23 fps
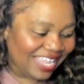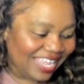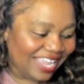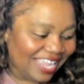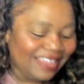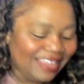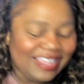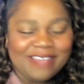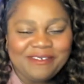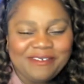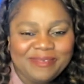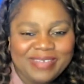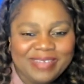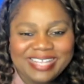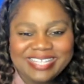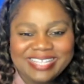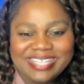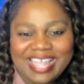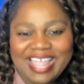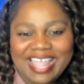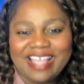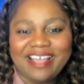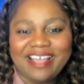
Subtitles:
And everybody's like,